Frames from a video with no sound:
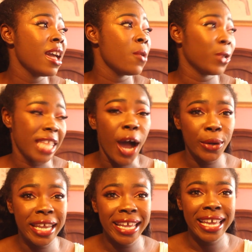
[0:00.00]

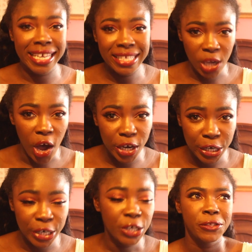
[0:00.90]
without it, it gets
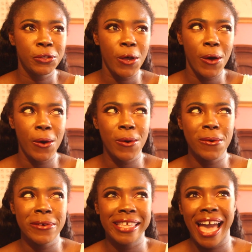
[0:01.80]
hotter.
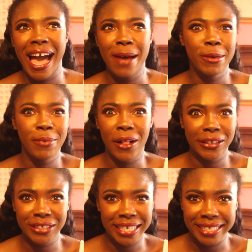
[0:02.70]
So yeah, I'm
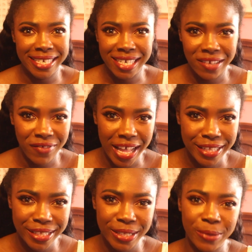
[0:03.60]
apologizing in
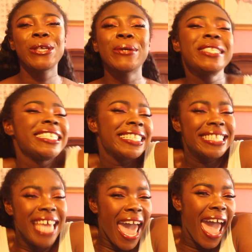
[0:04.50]
advance. So
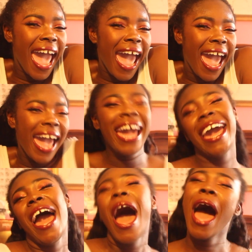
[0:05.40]

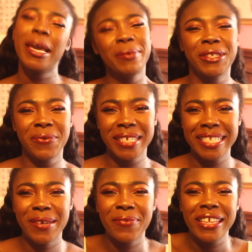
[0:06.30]
today, I'm doing
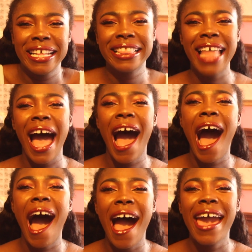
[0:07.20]
something that
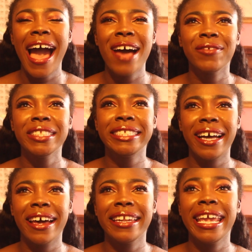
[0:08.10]
I haven't
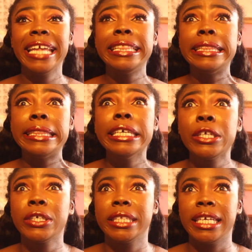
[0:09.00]
done in
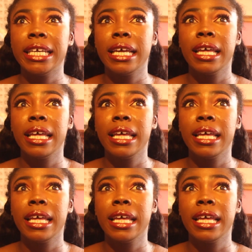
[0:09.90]
literally